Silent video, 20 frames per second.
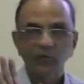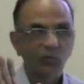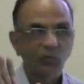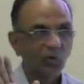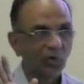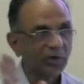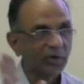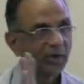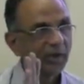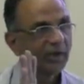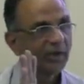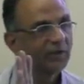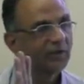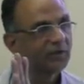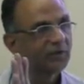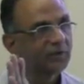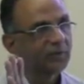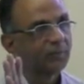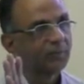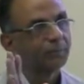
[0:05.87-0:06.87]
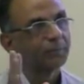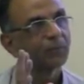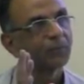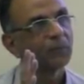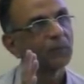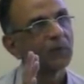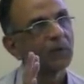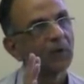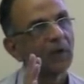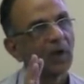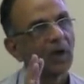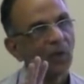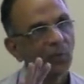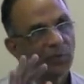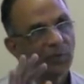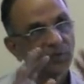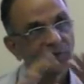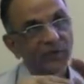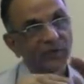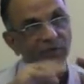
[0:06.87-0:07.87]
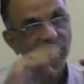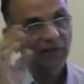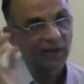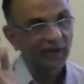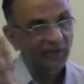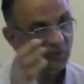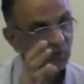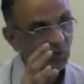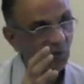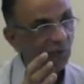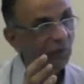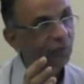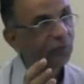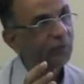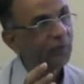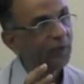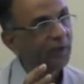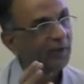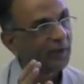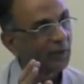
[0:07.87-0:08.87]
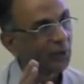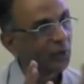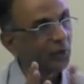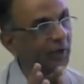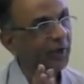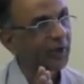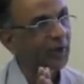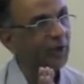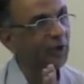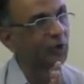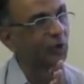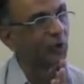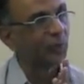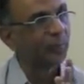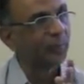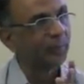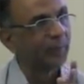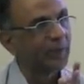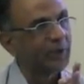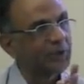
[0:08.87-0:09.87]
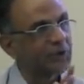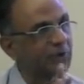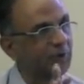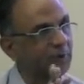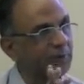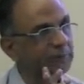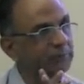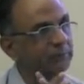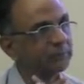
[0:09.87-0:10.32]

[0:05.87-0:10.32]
What is, how is the size of an endotracheal tube mentioned?